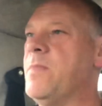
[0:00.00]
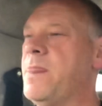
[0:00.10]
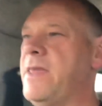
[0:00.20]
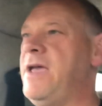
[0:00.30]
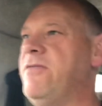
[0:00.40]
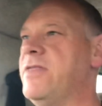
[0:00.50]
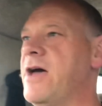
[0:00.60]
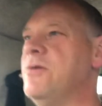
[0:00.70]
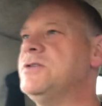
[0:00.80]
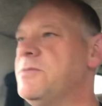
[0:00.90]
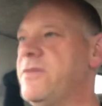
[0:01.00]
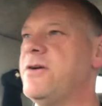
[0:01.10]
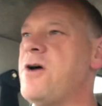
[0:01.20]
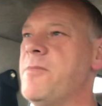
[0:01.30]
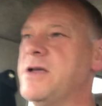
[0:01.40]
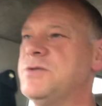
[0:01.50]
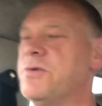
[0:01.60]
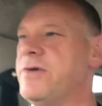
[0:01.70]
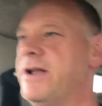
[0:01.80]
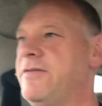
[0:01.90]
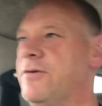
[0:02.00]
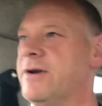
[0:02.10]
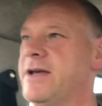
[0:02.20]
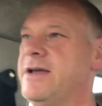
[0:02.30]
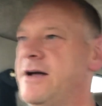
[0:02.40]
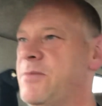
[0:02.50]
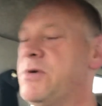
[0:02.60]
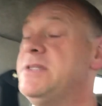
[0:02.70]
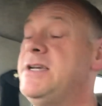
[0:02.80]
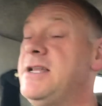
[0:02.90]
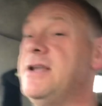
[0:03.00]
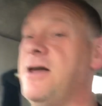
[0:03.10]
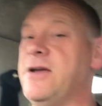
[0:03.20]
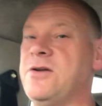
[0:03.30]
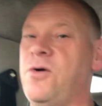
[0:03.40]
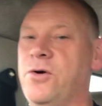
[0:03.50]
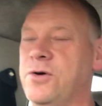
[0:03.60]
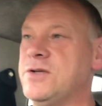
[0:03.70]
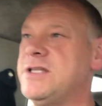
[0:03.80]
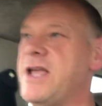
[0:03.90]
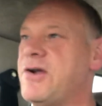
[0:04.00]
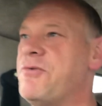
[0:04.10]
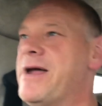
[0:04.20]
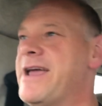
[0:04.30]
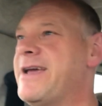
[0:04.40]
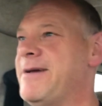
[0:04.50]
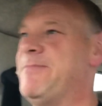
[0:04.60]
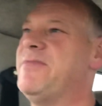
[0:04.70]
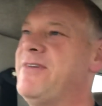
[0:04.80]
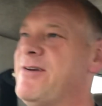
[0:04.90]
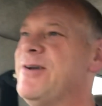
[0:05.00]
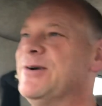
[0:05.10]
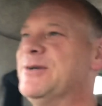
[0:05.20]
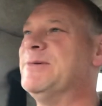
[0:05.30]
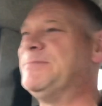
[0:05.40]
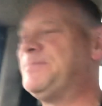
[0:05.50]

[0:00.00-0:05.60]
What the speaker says: Even though some of the comments were really funny, I particularly liked Oil Slick Rick, very good.